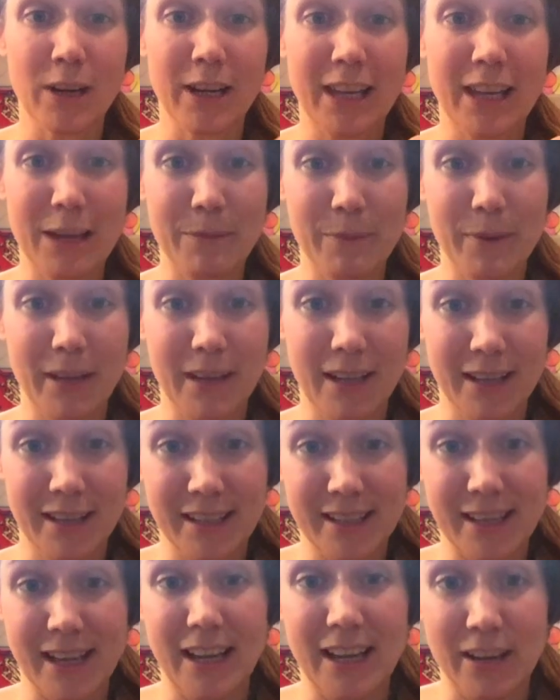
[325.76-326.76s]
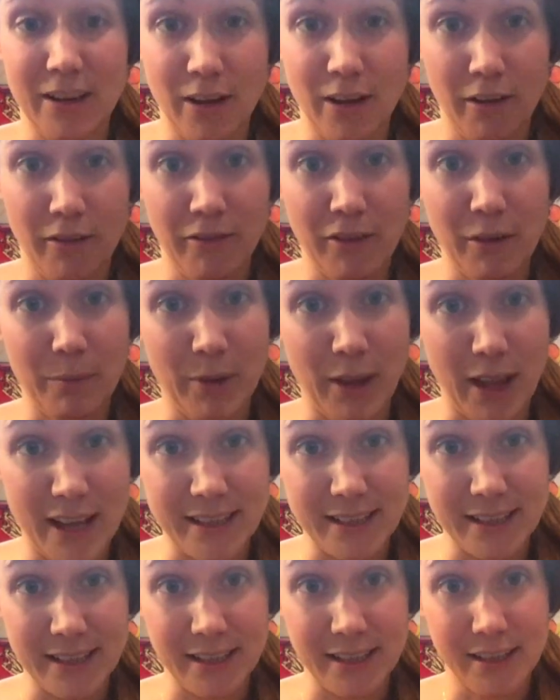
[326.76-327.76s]
keep it inside of a
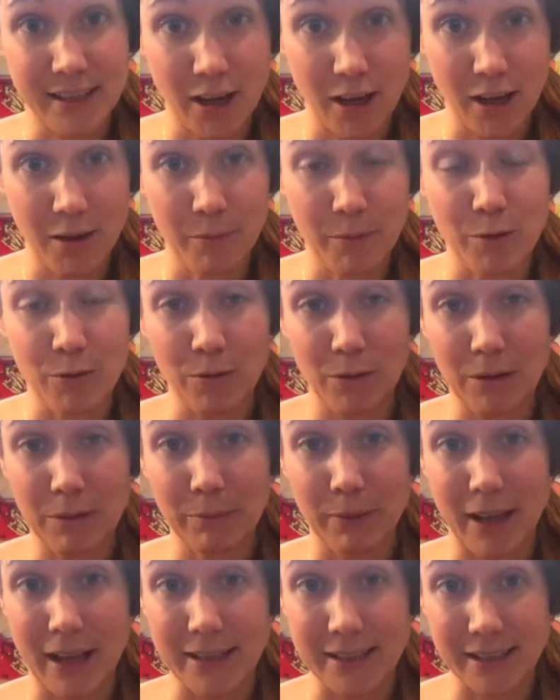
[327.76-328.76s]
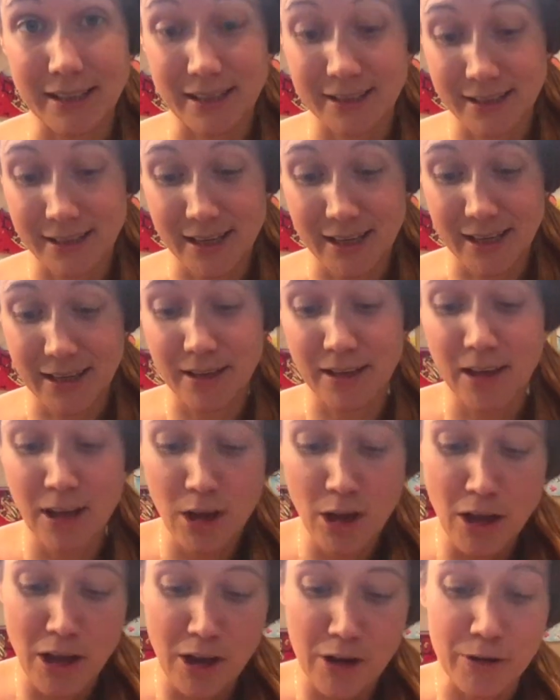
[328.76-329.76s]
plastic tub or a plastic sink
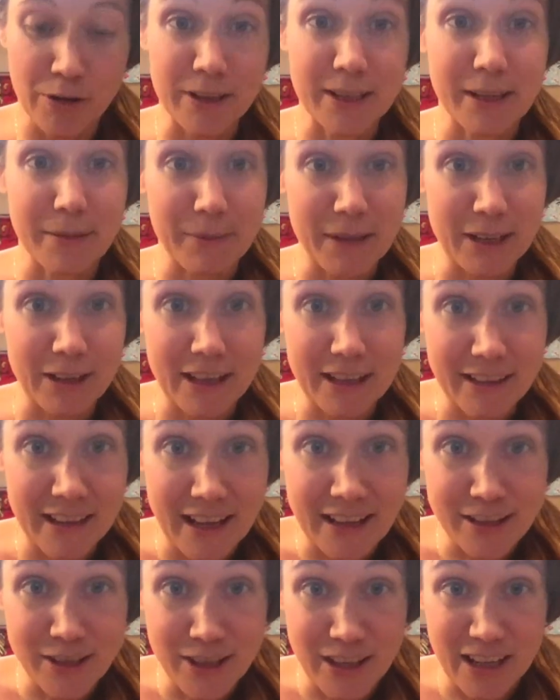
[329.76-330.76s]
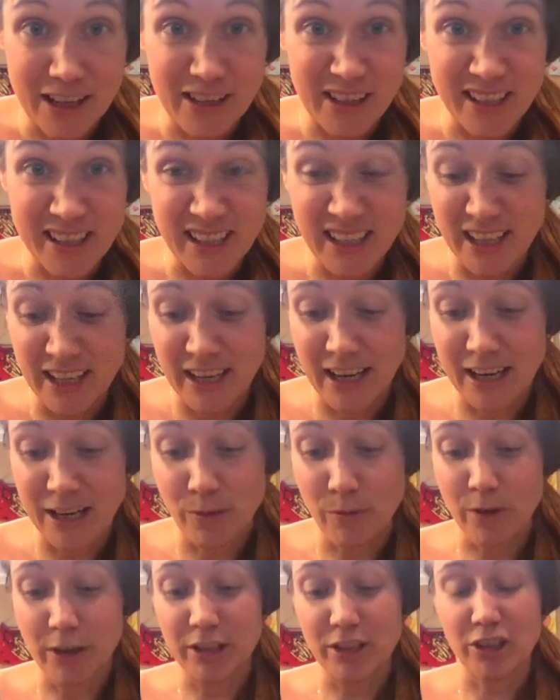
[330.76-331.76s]
or something like that so that it doesn't get
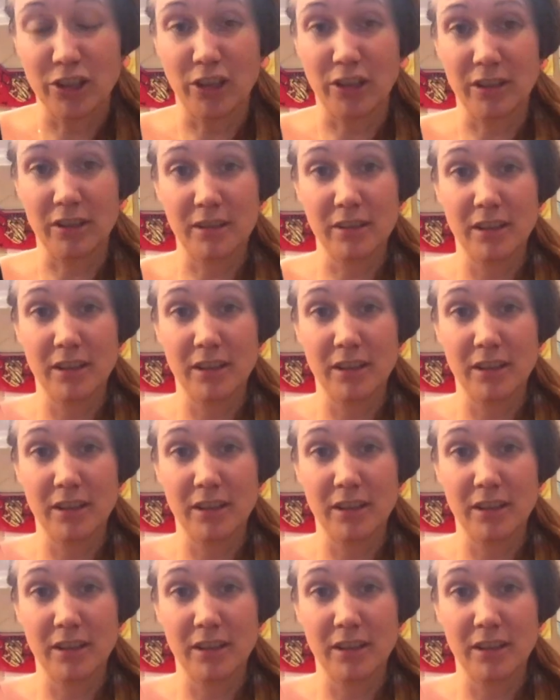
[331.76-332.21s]
anywhere it shouldn't.